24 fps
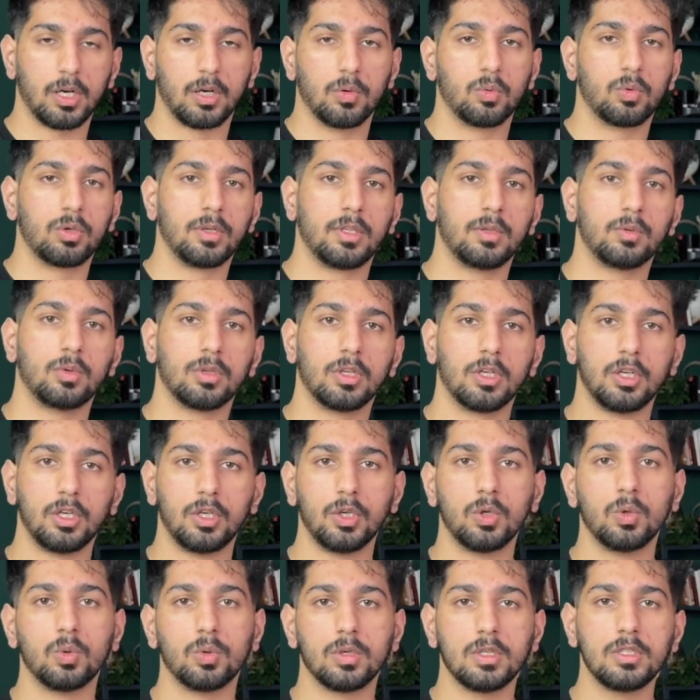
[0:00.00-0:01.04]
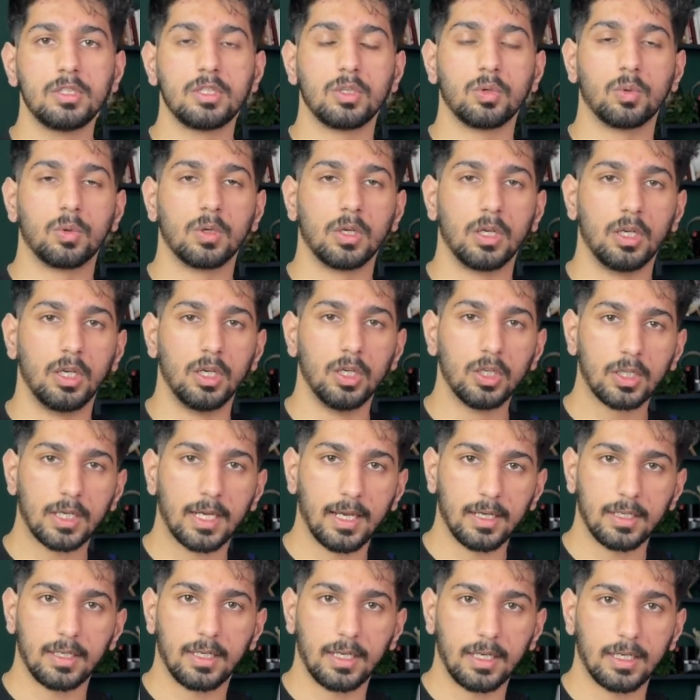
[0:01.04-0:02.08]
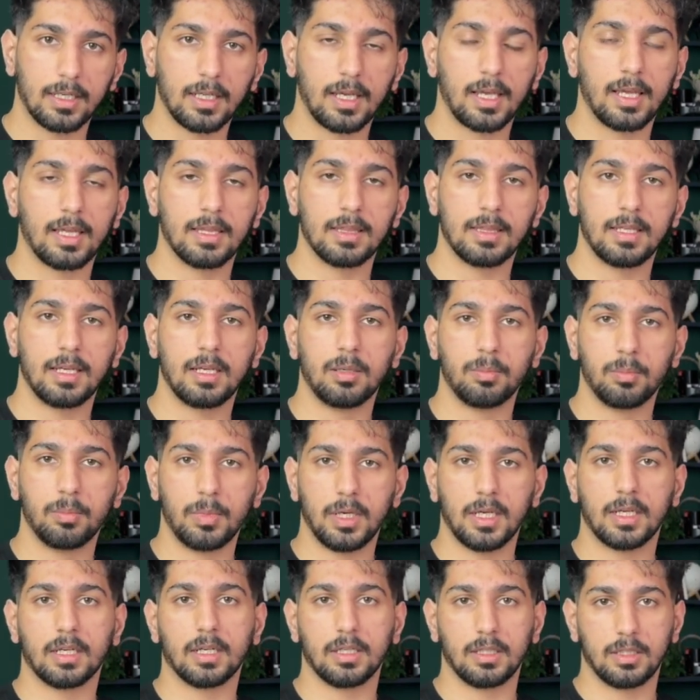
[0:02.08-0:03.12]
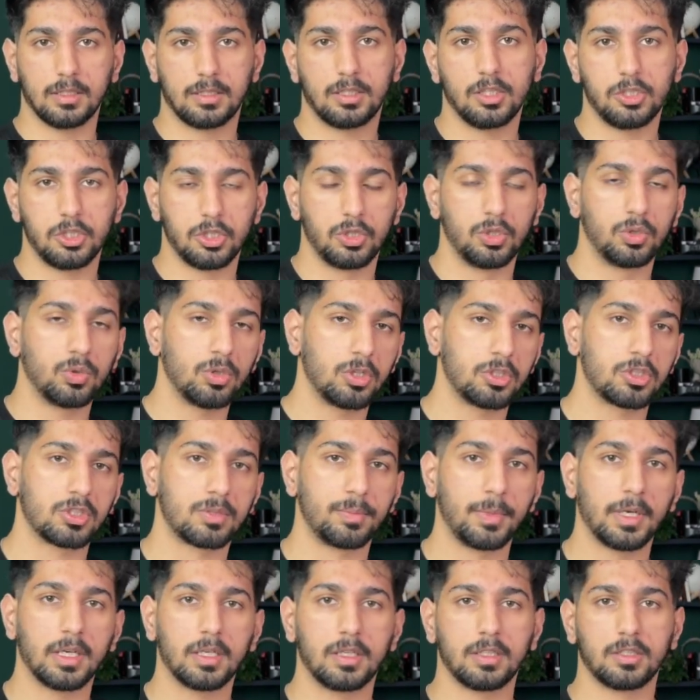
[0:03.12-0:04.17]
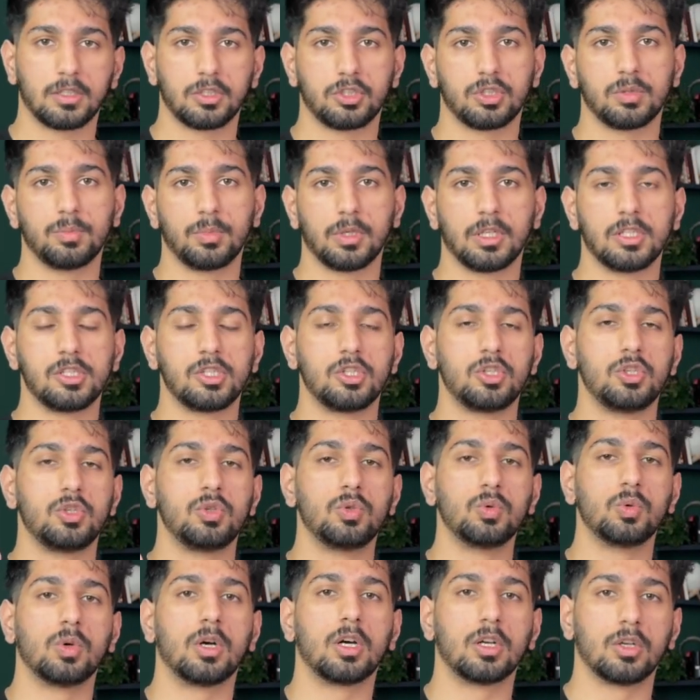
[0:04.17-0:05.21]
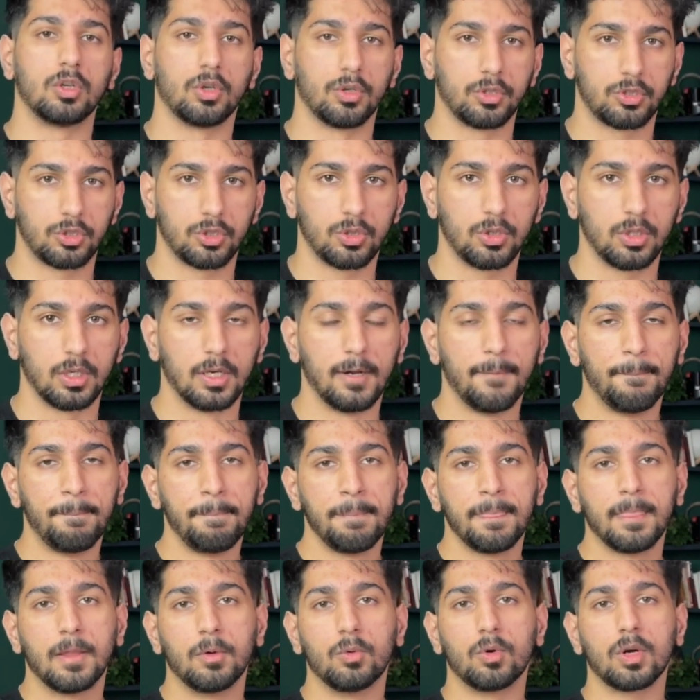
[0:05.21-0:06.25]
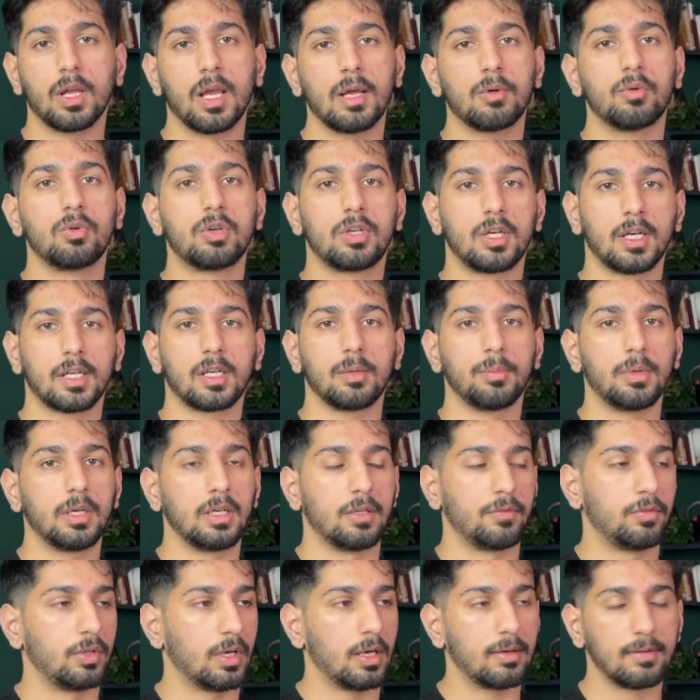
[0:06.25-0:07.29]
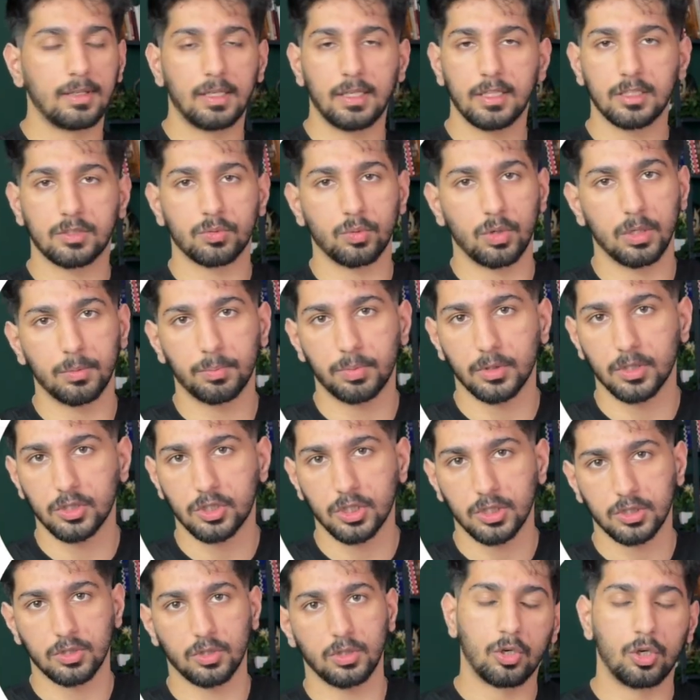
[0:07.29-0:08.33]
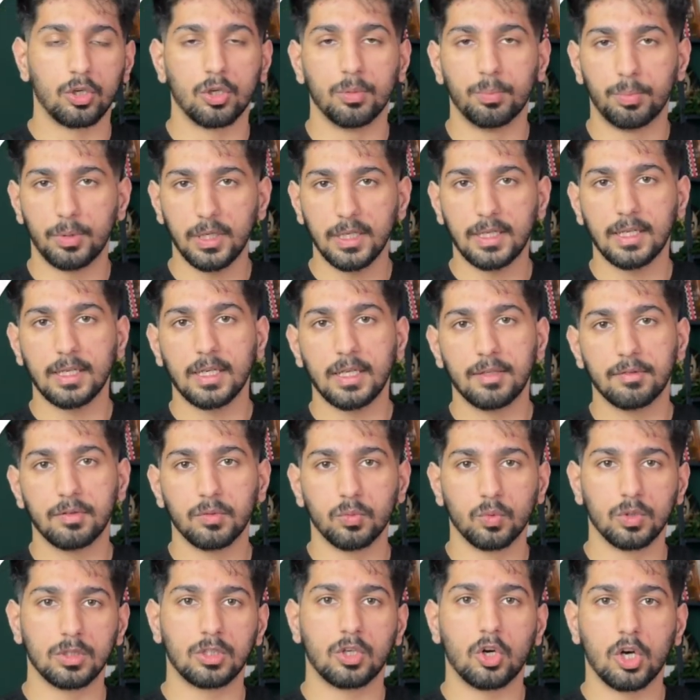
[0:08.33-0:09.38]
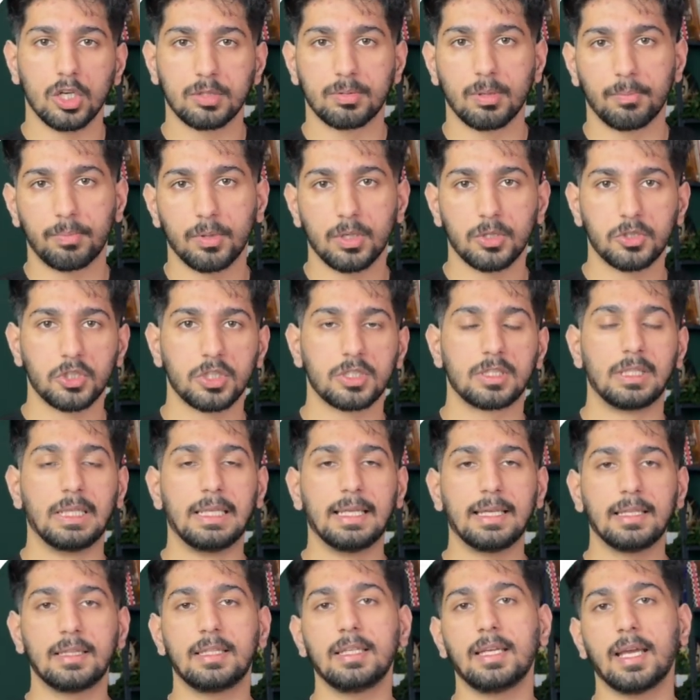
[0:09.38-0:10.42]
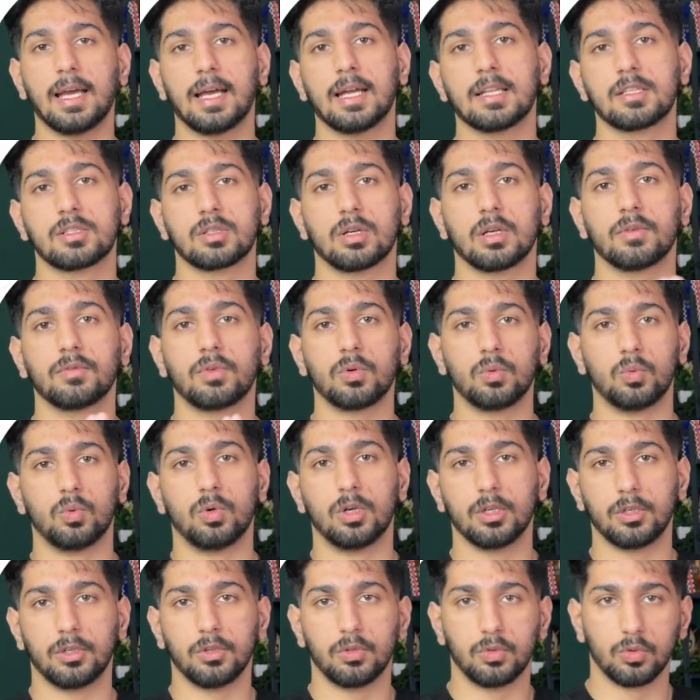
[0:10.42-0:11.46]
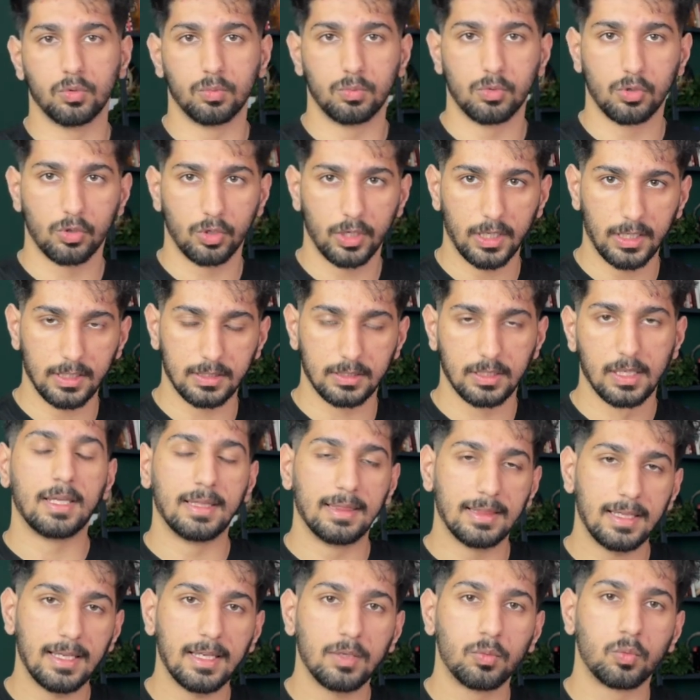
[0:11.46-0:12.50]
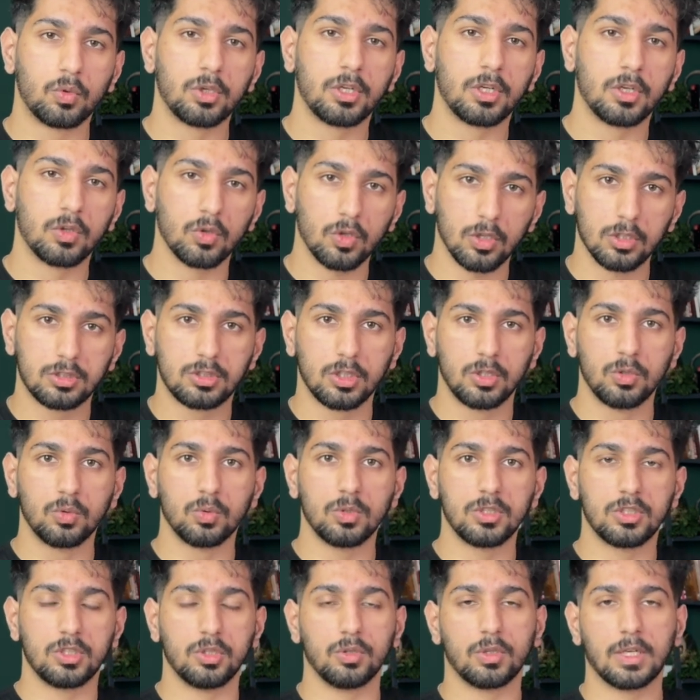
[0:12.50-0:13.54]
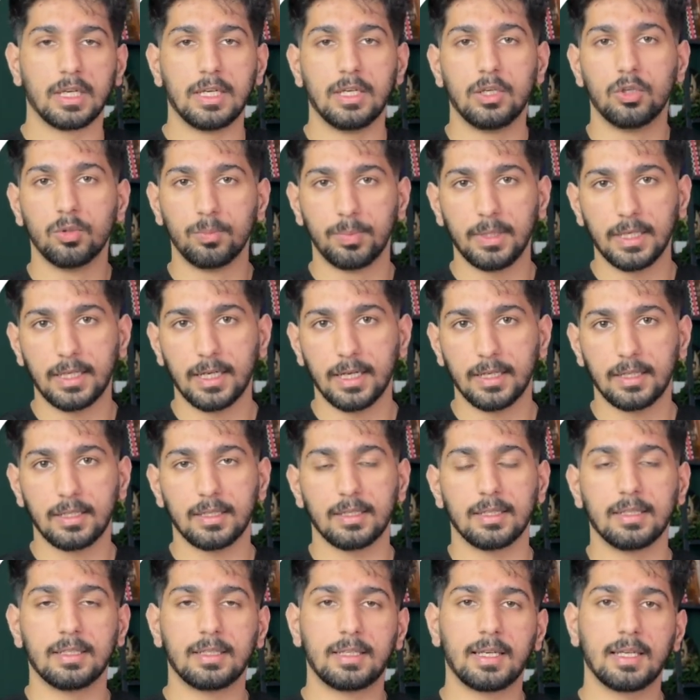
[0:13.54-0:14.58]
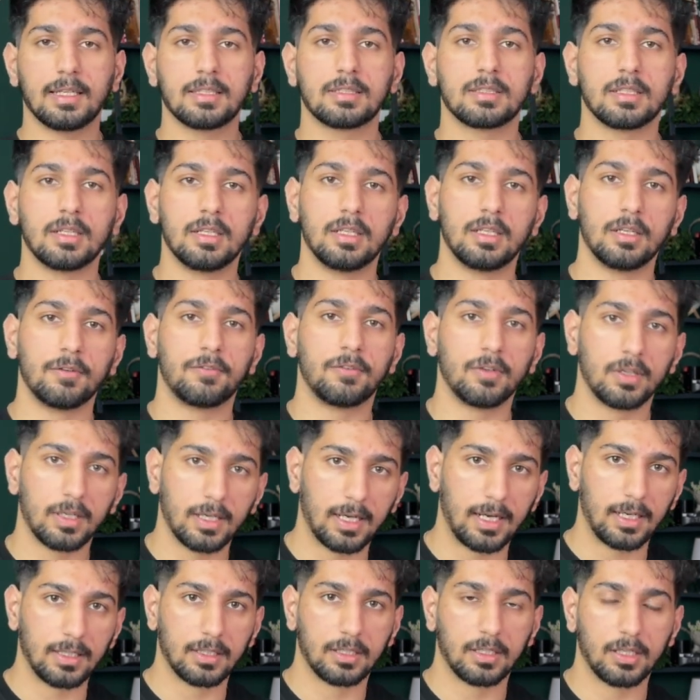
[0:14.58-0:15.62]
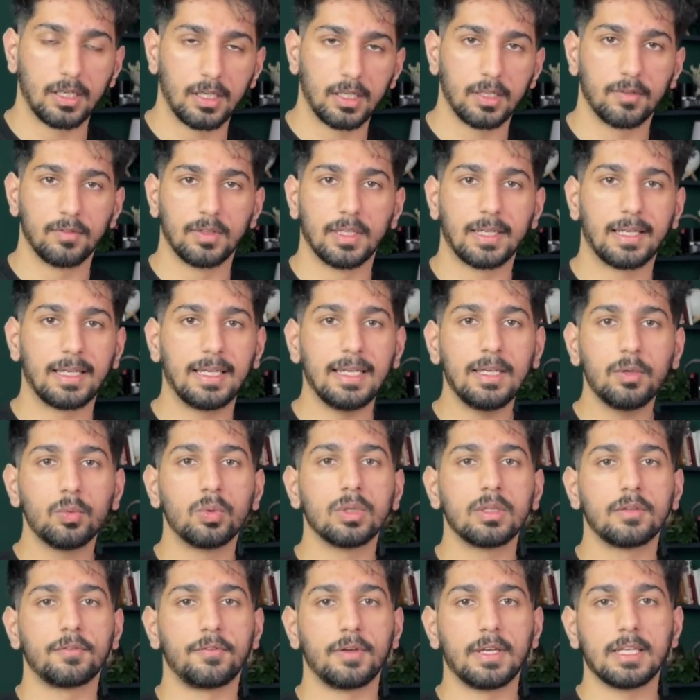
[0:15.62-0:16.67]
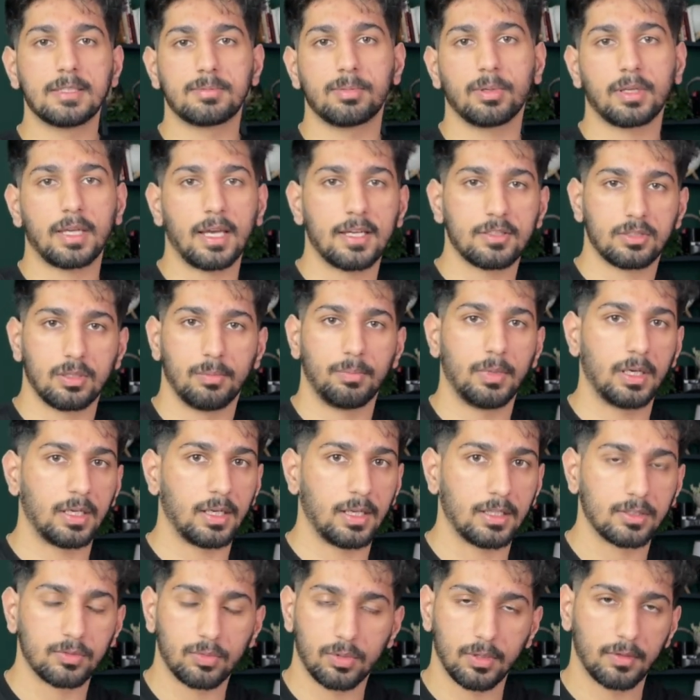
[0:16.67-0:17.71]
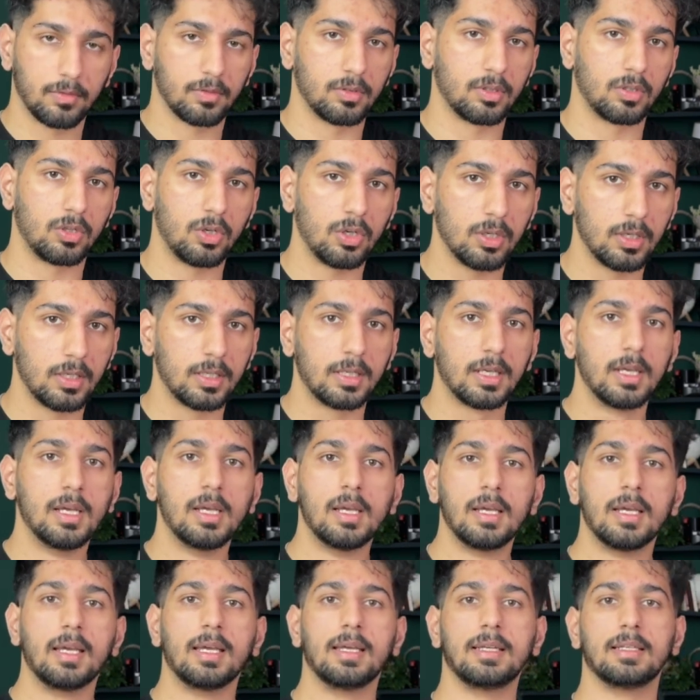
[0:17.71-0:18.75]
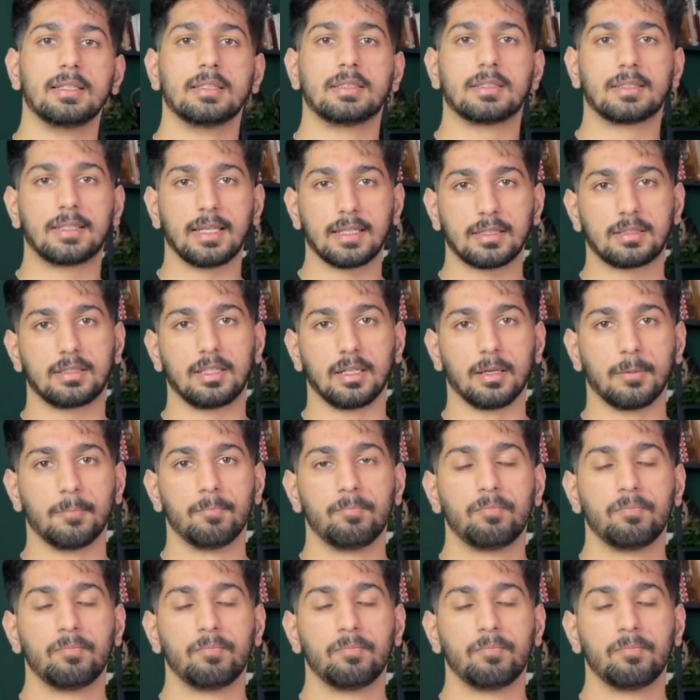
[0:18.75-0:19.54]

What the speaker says: What you want to do is you want to look at data and then make a decision. Do not just make a decision because you are not sure. What I would recommend, if you have at least 1 purchase or you're breaking even with cost per purchase, let the ads run for 1 to 2 more days. And then what you can also do is you can duplicate it and test a different ad creative. The key with Facebook ads or meta ads, whatever you want to call it, is testing.